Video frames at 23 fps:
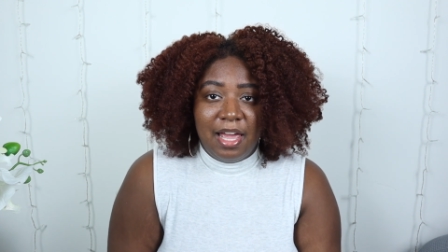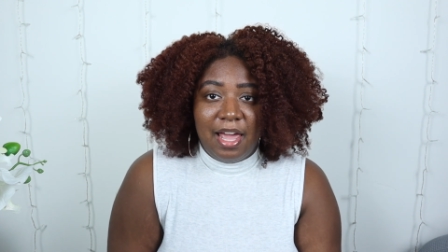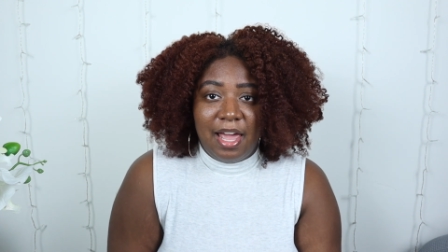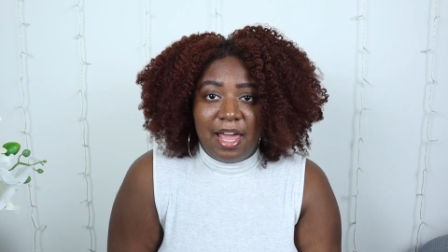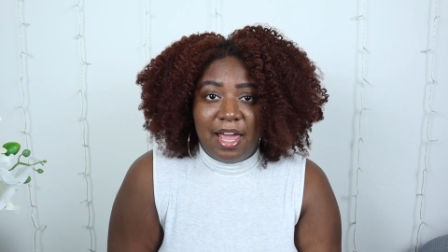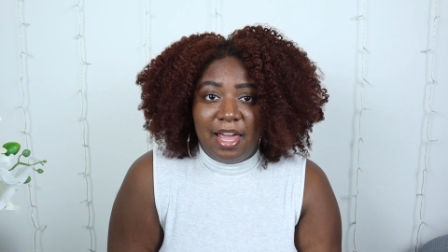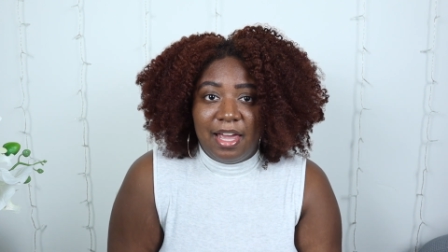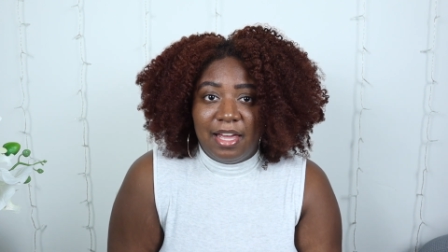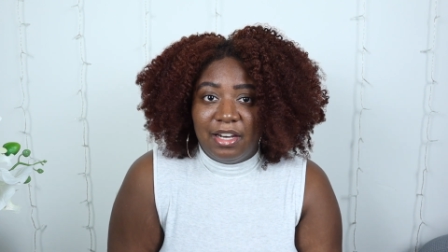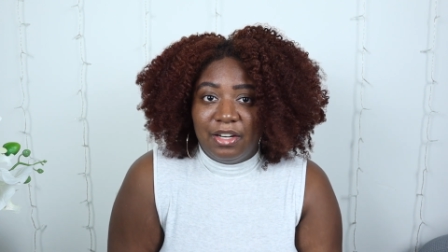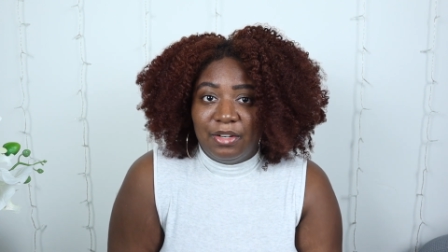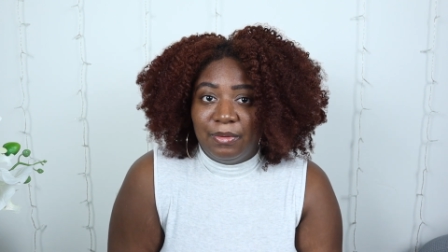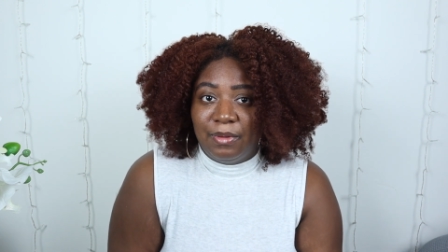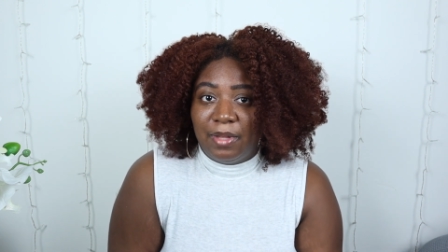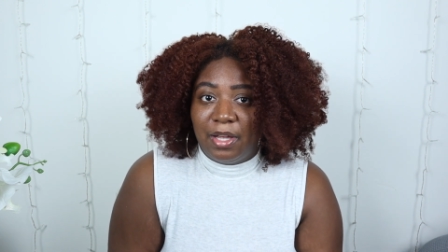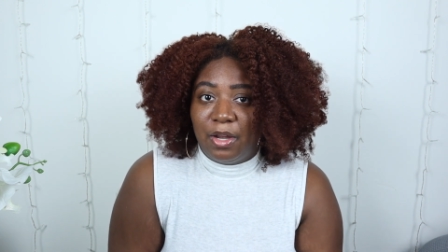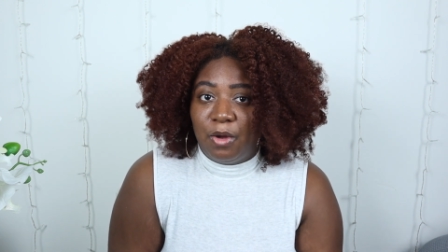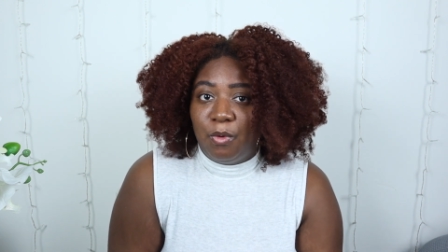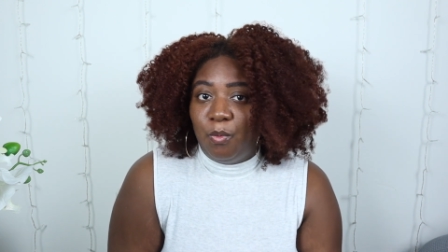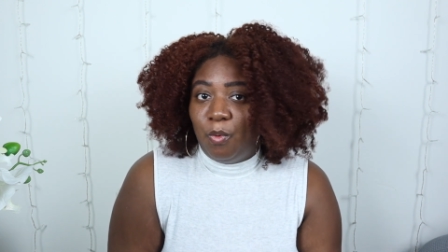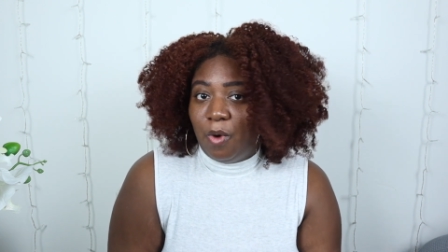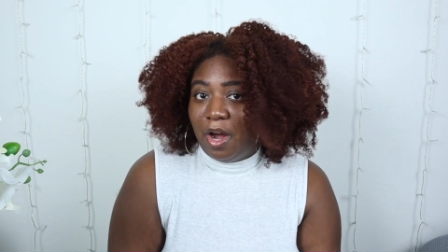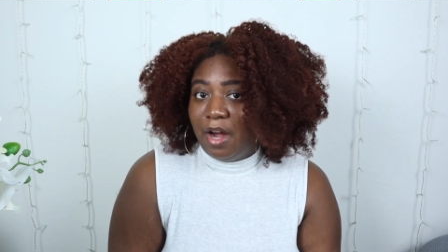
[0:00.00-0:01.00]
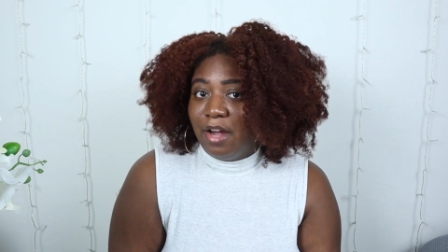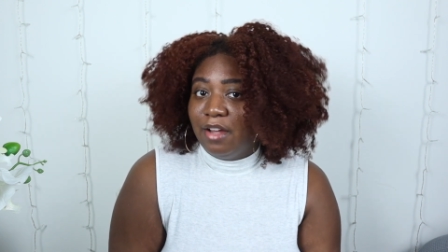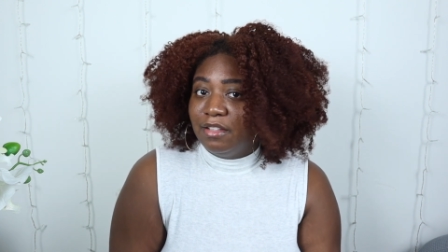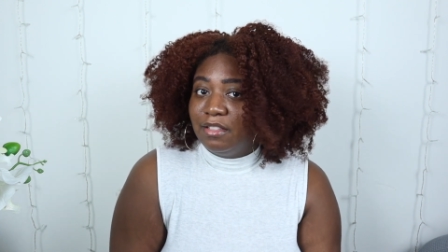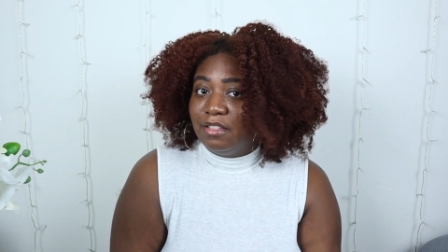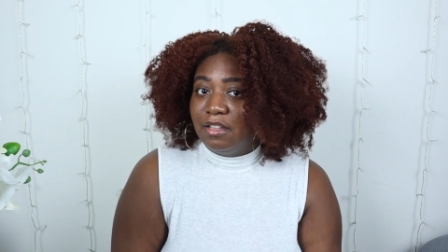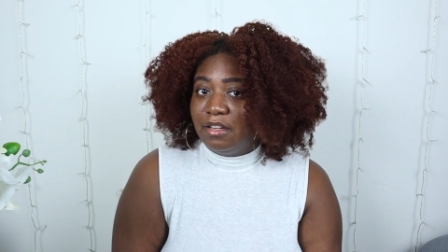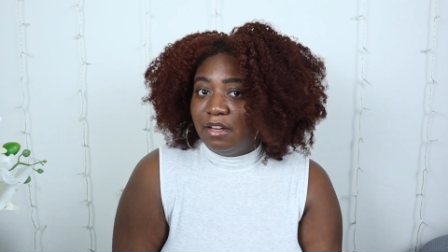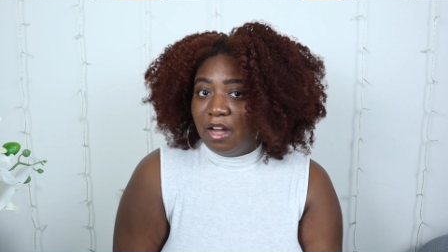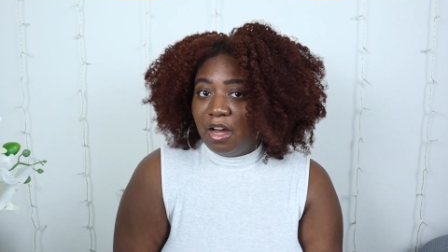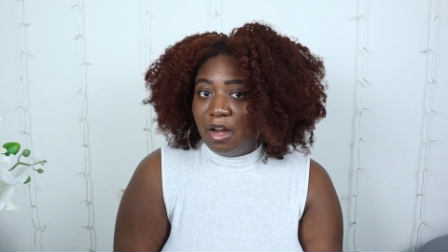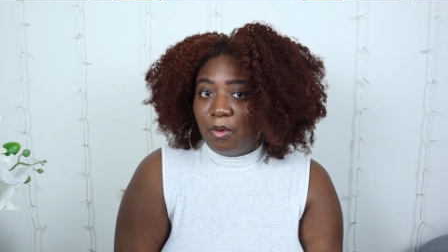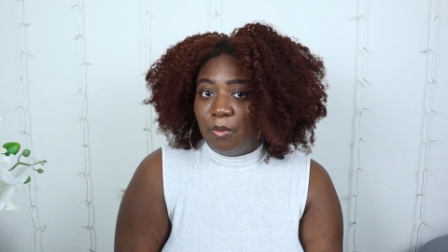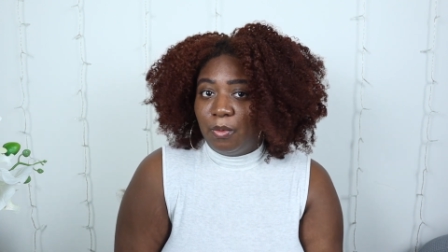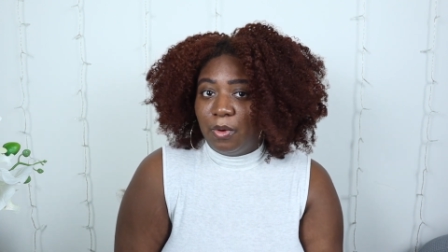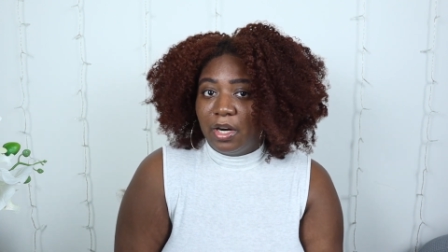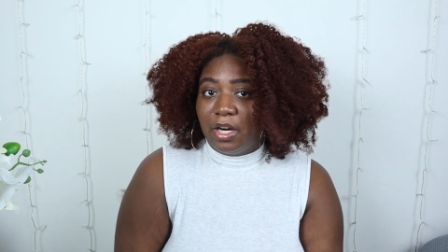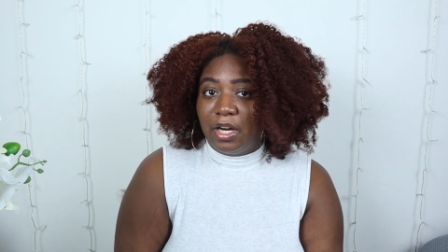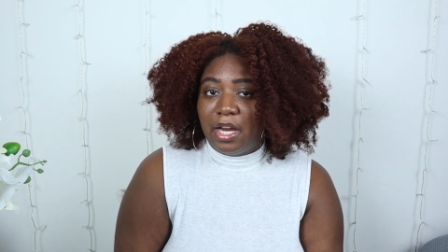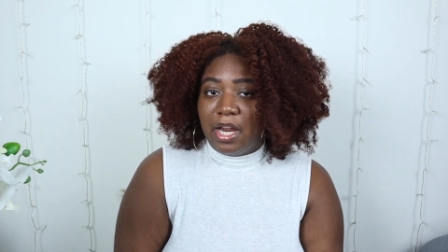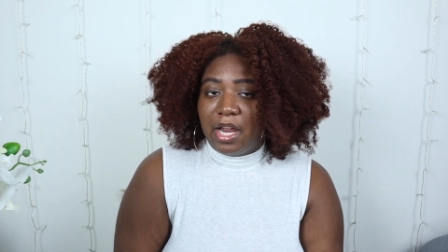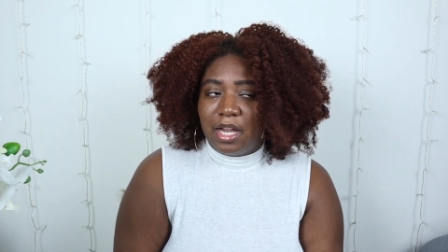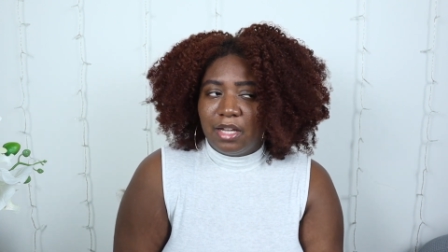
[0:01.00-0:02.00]
and I'm like, why is it not
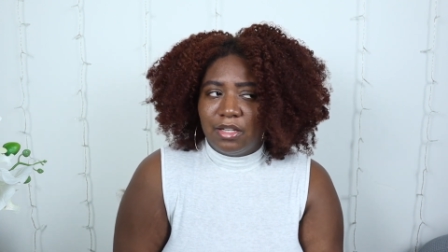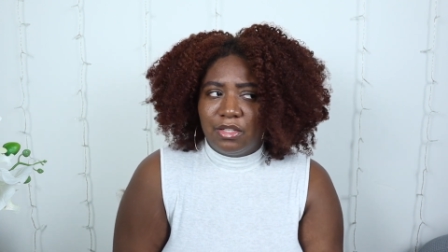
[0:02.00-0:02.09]
working?